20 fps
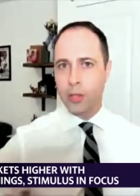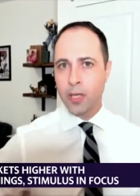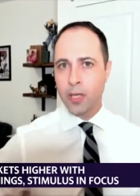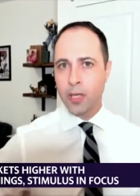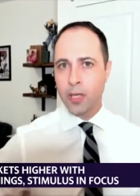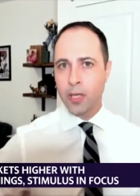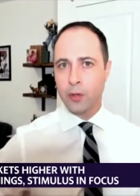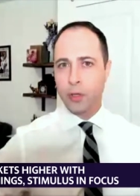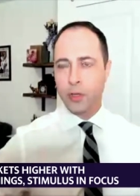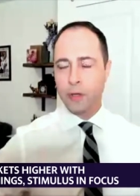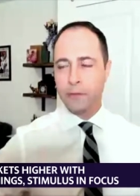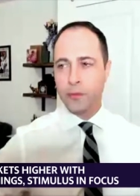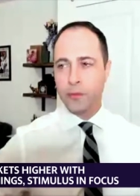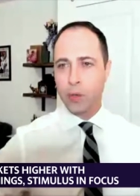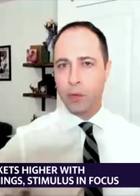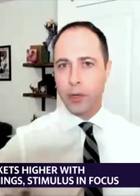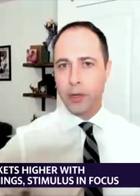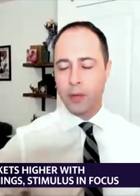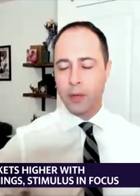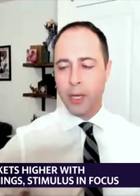Keith, looking
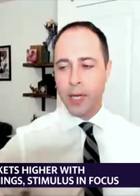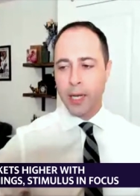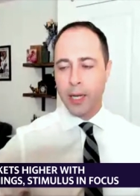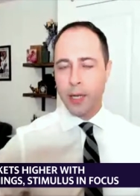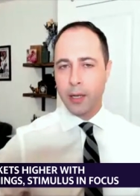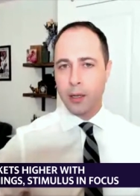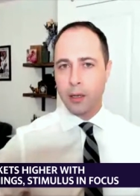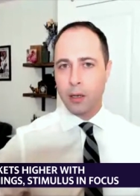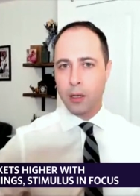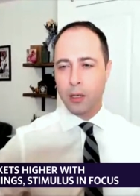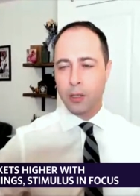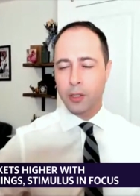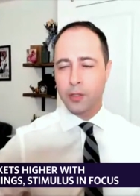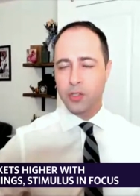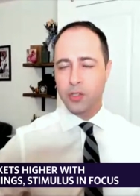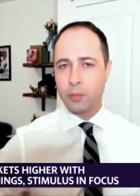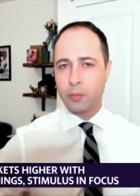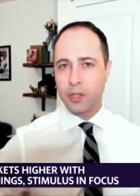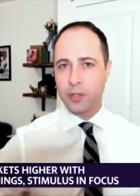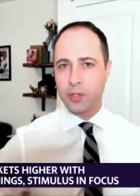forward, on
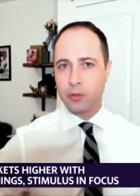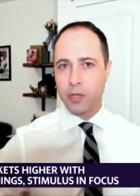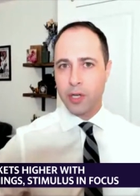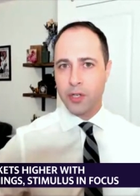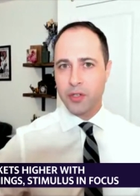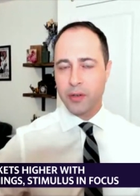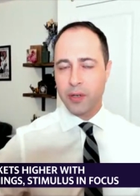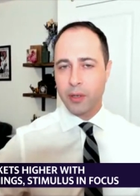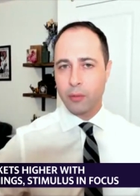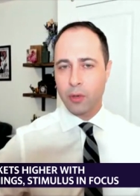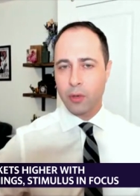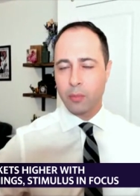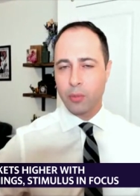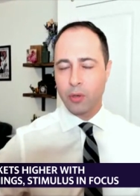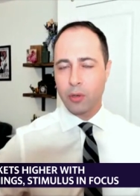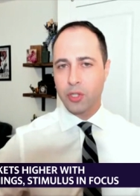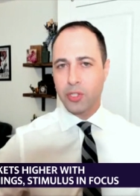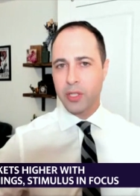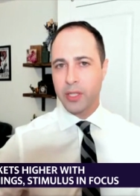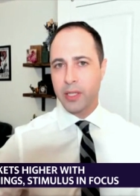consumer discretionary, we're
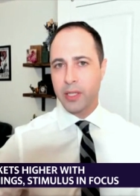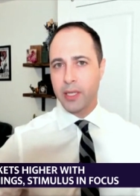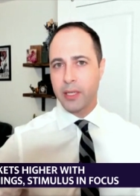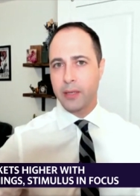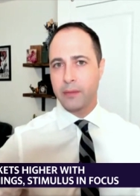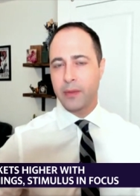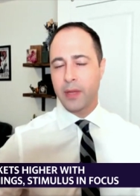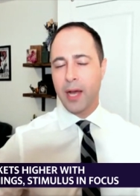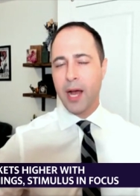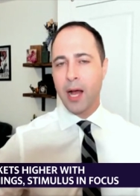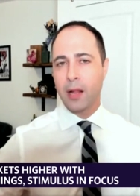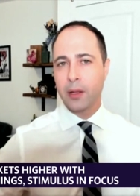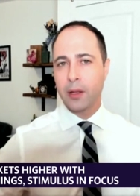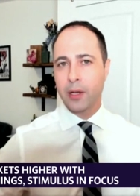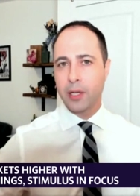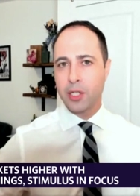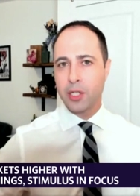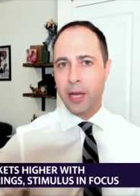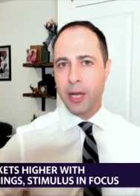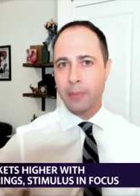approaching the
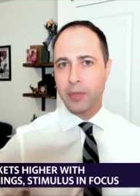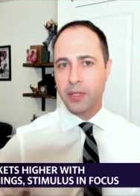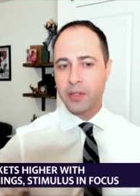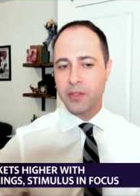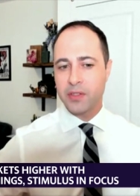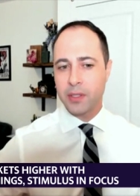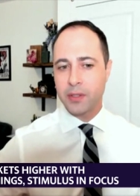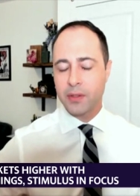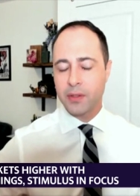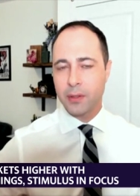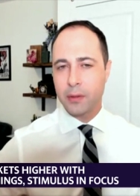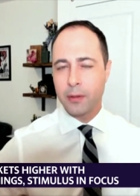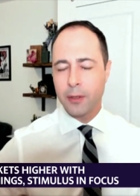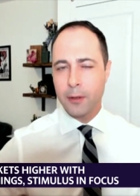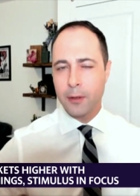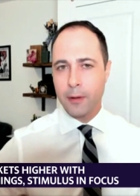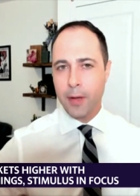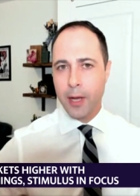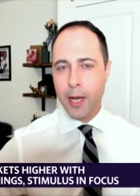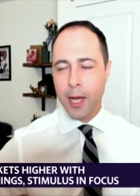holiday shopping season.
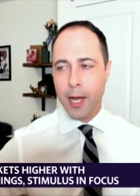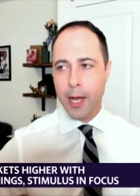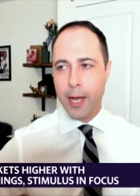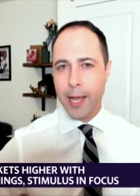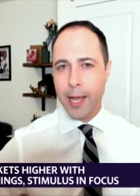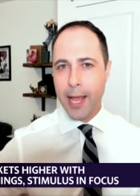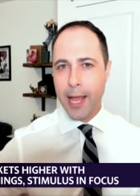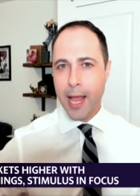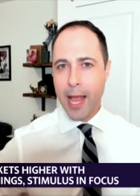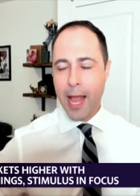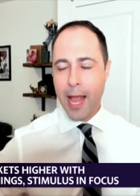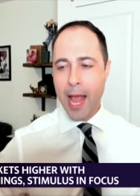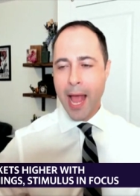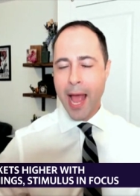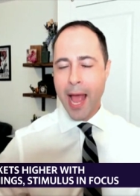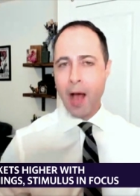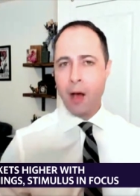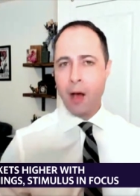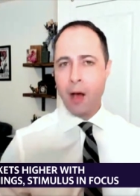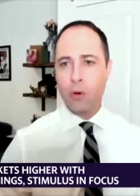
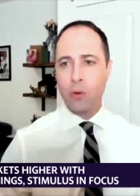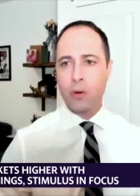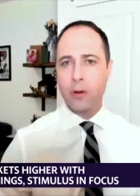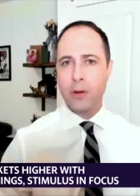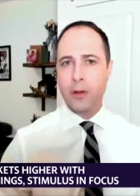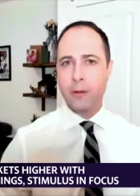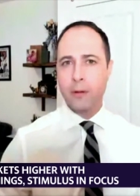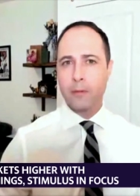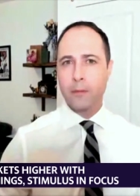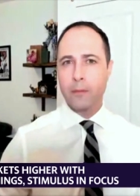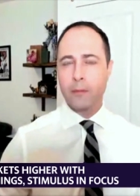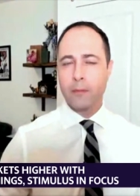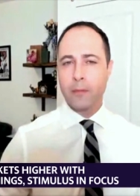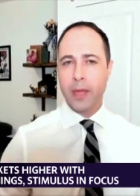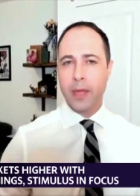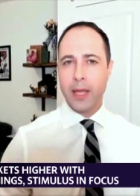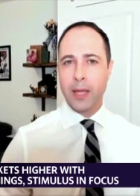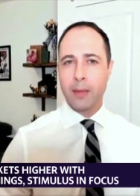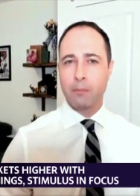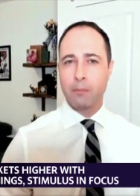How
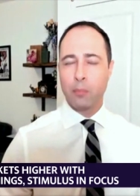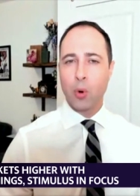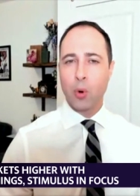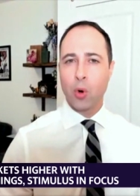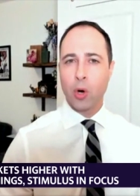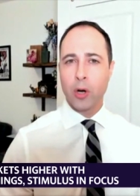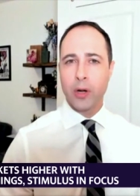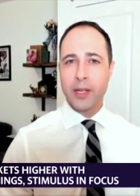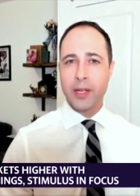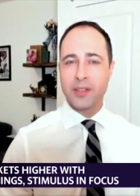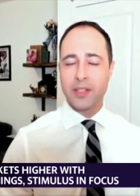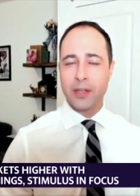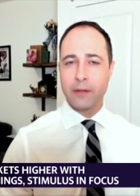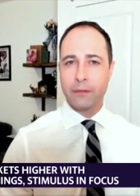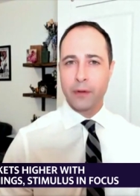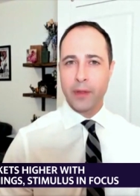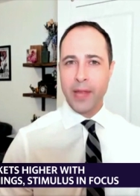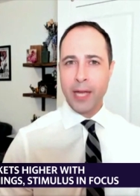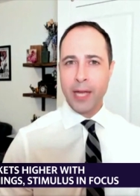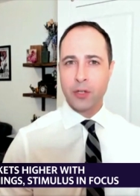important is it
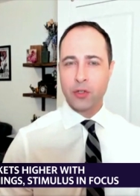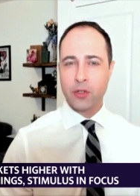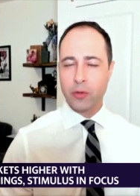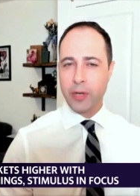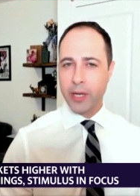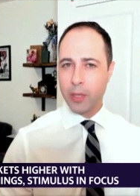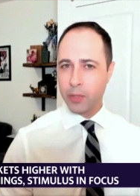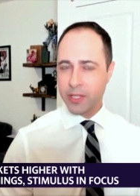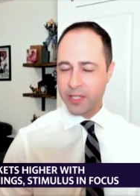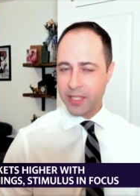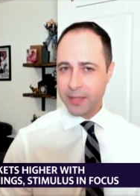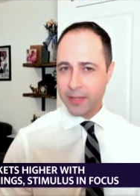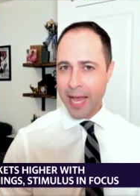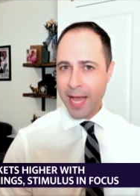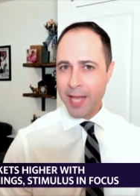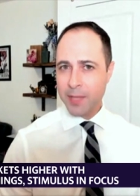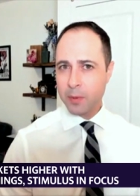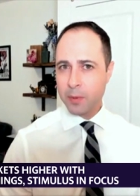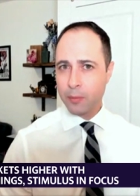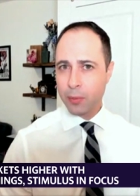for that trade, which has
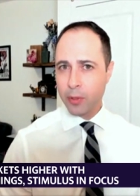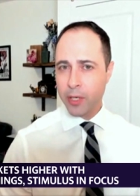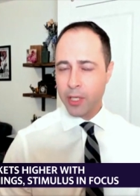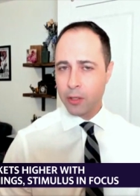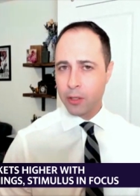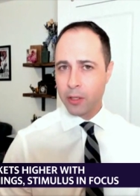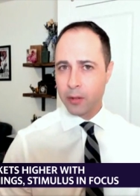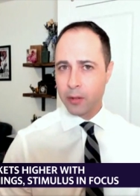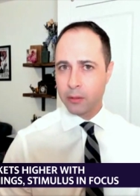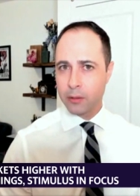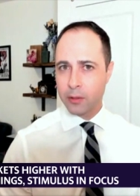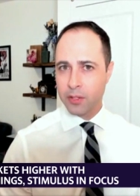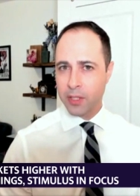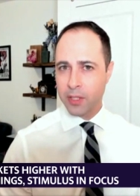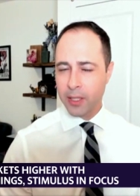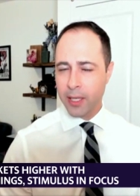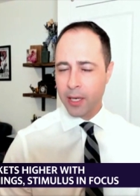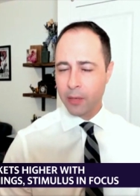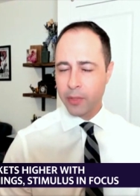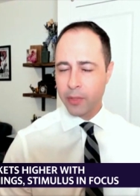been pretty good? You're
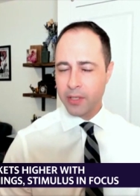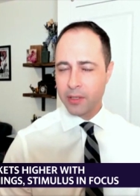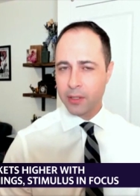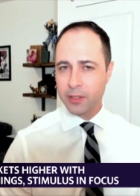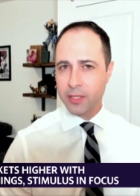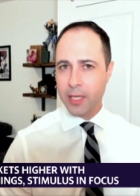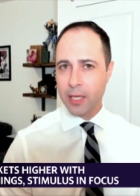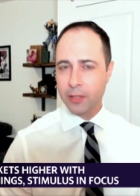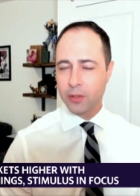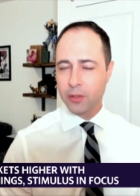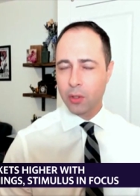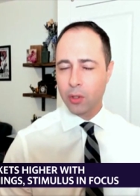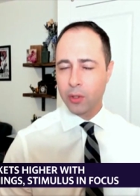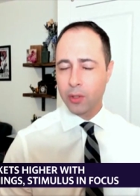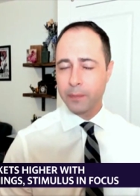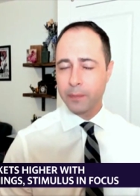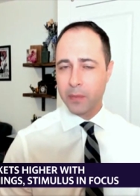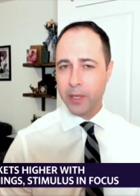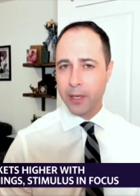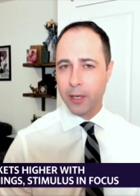seeing a lot of retail stocks hold
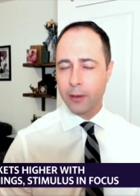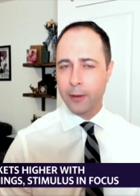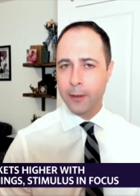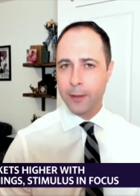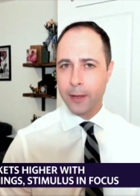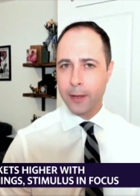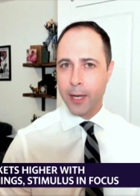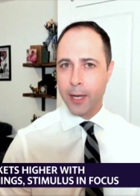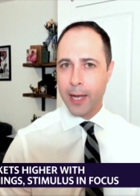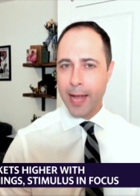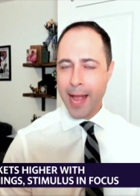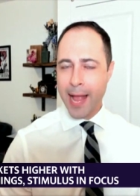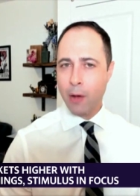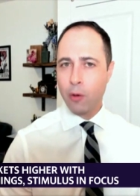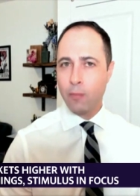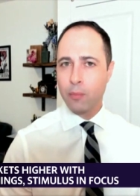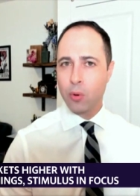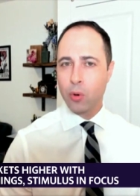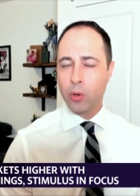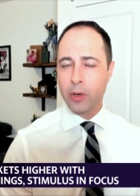up there. How
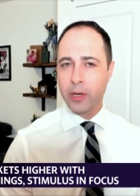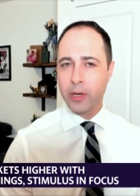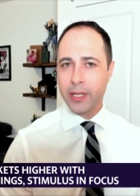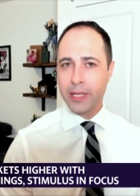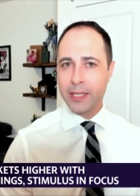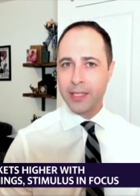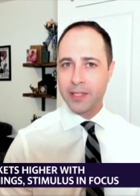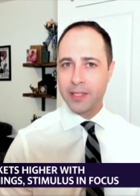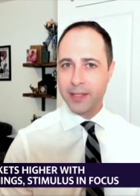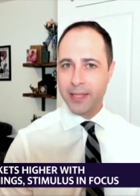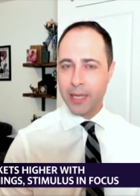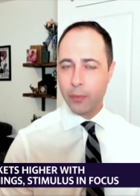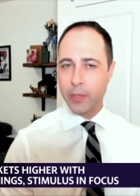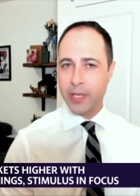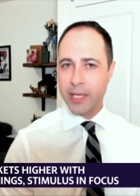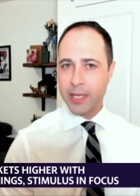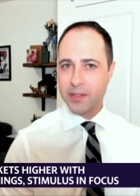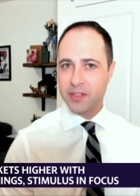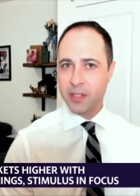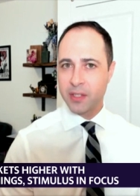important is it that we
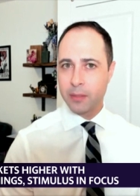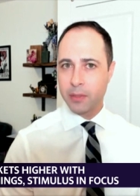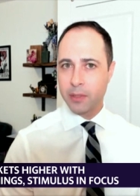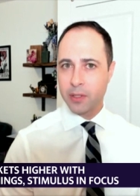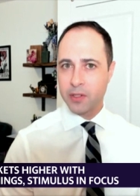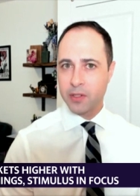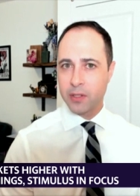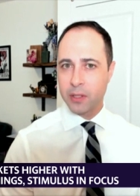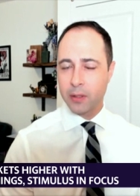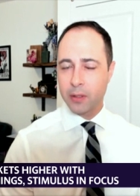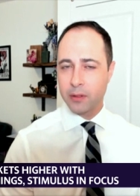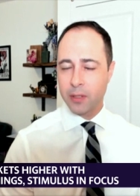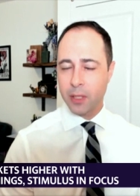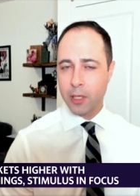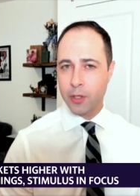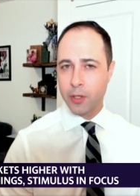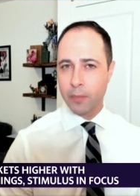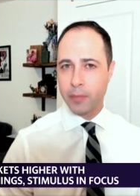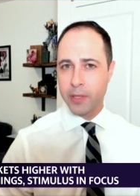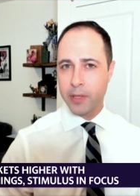get stimulus to
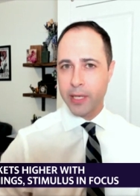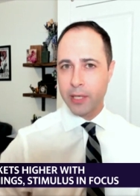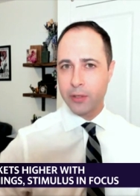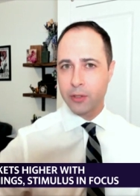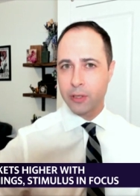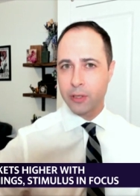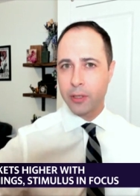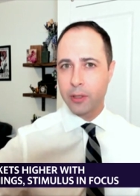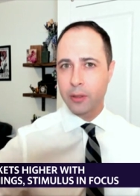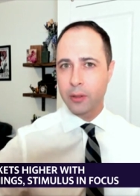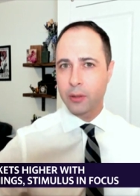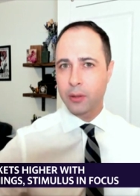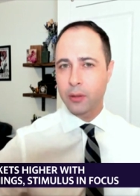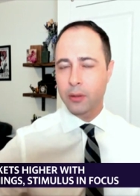underpin that trade?